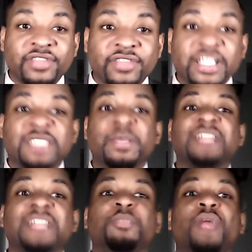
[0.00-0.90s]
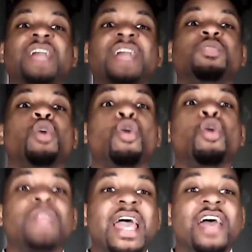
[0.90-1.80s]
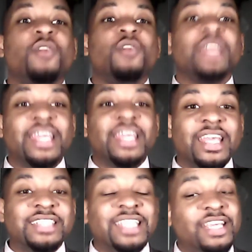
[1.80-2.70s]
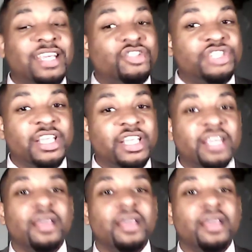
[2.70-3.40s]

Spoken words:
expects the price will go down. Hence, he or she